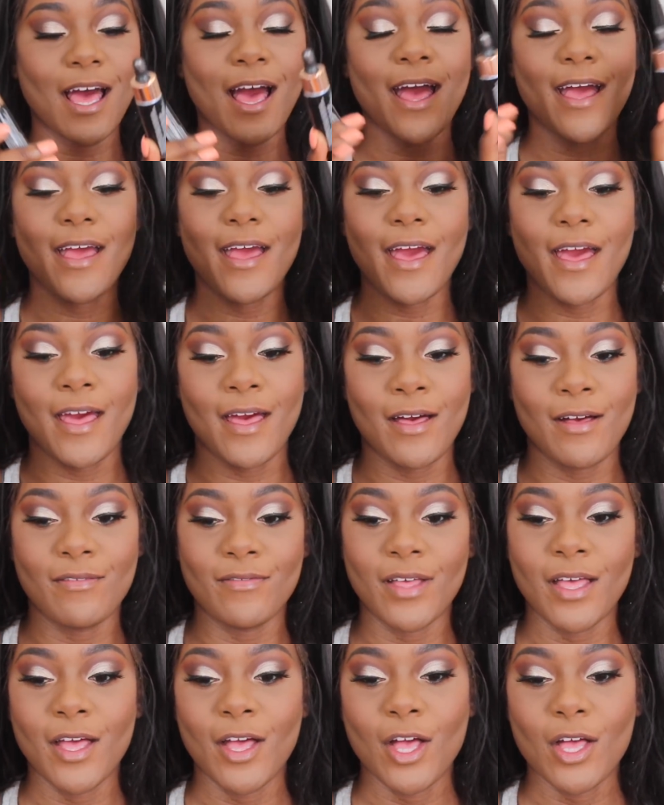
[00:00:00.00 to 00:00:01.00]
I
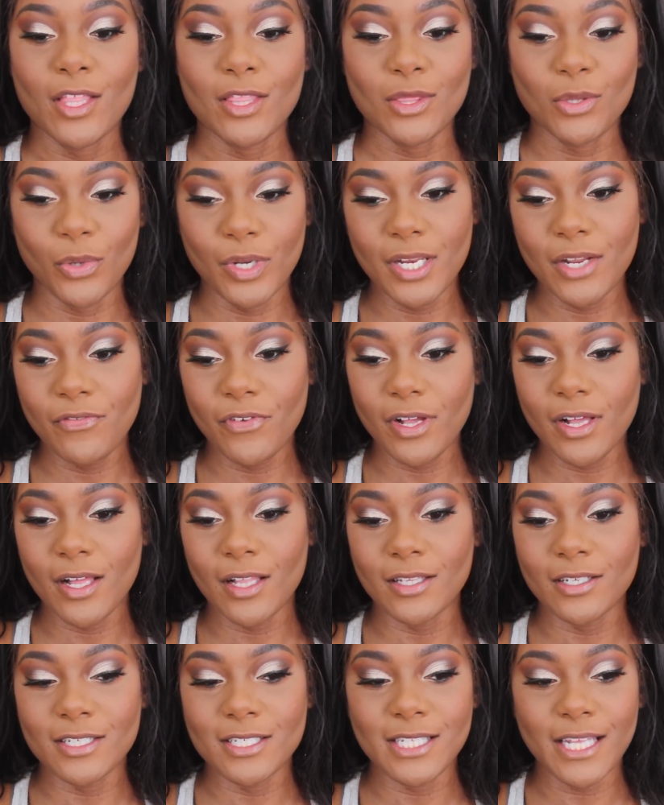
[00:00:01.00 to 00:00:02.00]
have 3 different
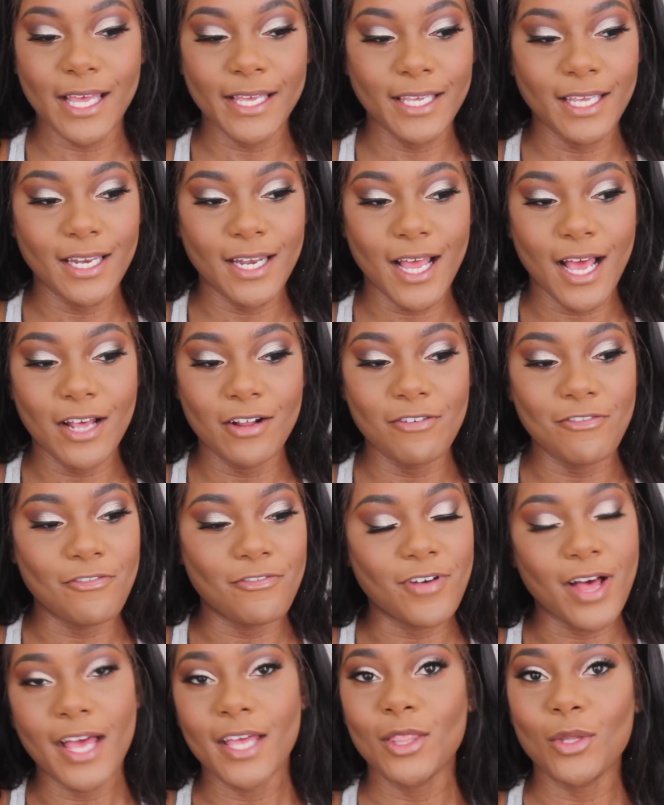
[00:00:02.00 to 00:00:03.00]
colors. I cannot
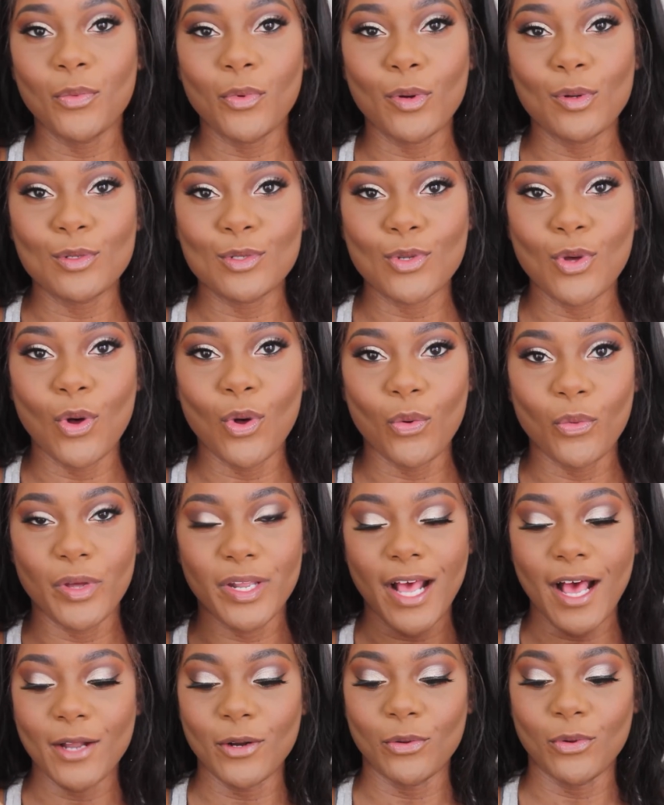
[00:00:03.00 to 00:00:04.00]
find the rose gold
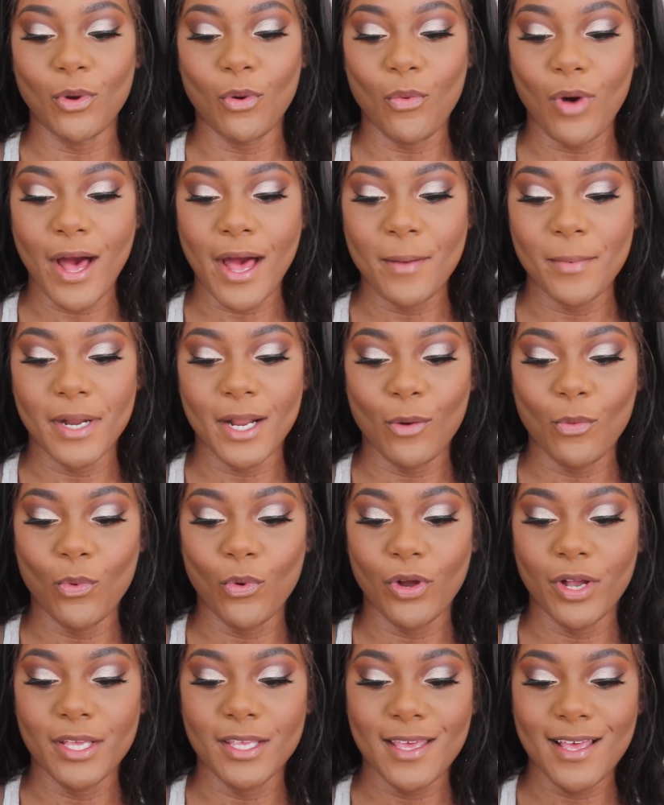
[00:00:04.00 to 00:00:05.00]
one. I don't know why, but I
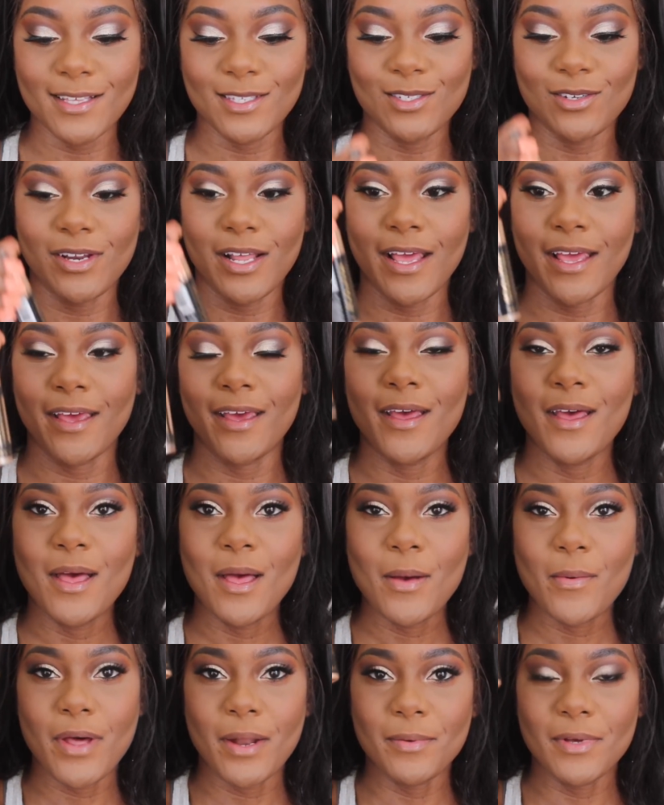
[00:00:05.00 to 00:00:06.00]
wore it yesterday.
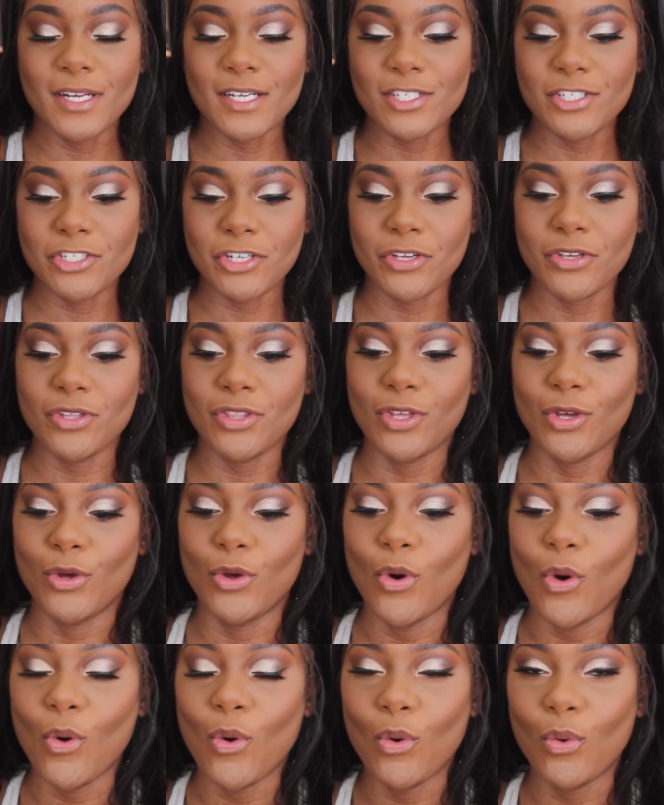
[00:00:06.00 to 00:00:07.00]
But I'm going to show you the
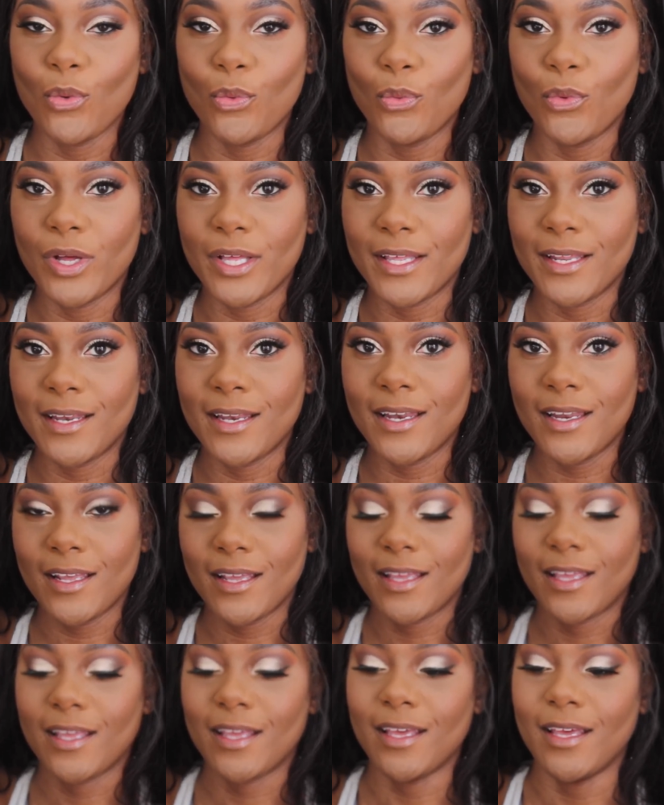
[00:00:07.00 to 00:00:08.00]
gold
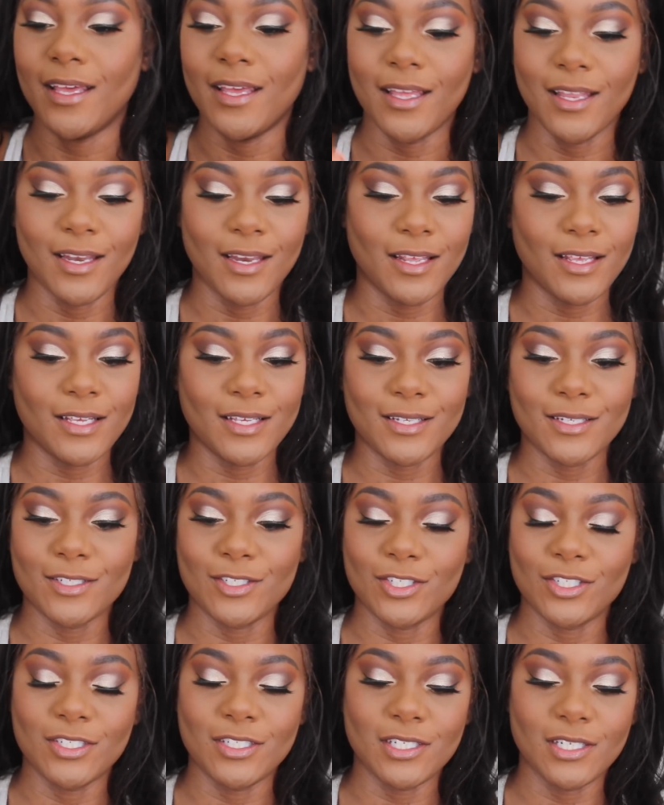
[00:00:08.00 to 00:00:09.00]
one, and it
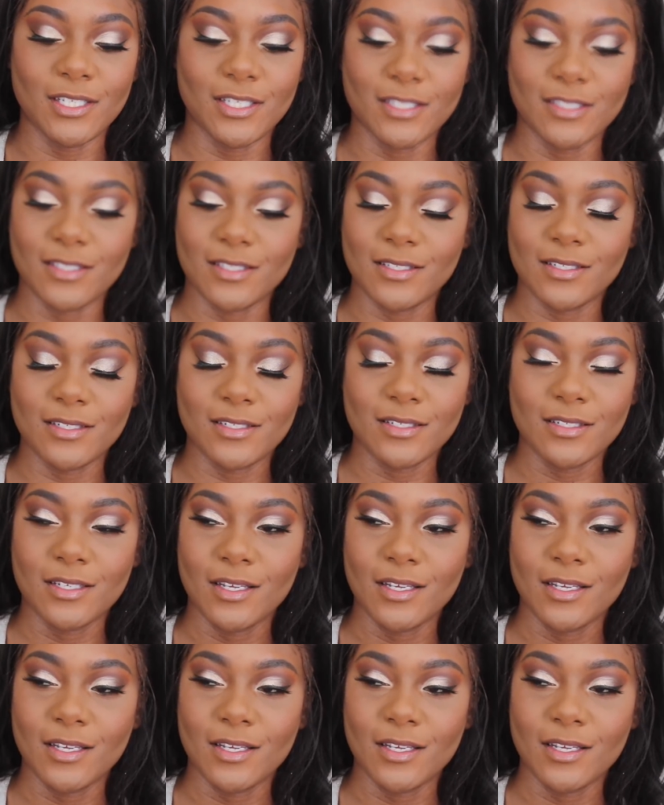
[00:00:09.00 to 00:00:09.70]
is just...